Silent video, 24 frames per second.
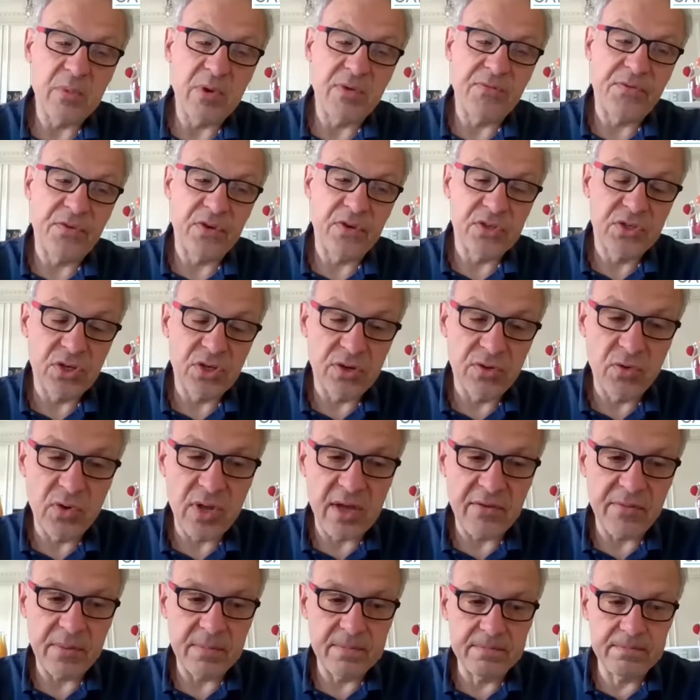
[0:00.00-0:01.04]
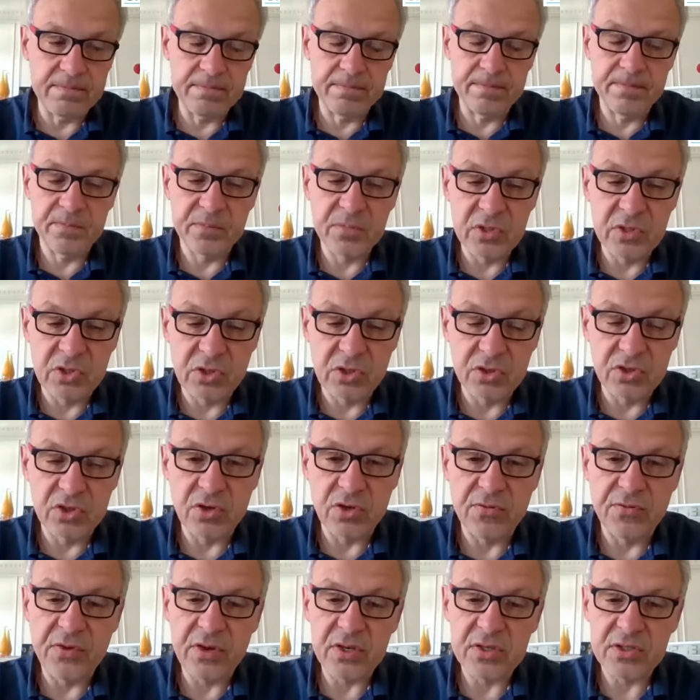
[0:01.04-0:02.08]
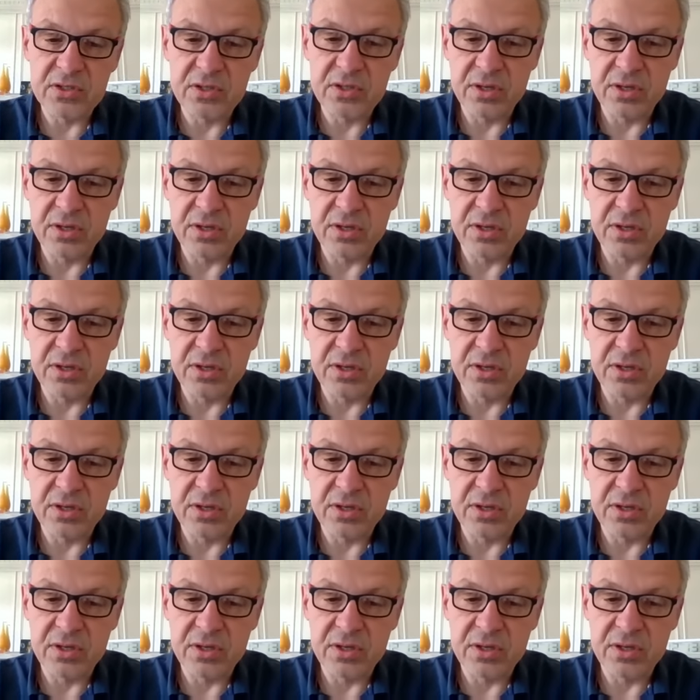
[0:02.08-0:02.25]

of, so we have, so the first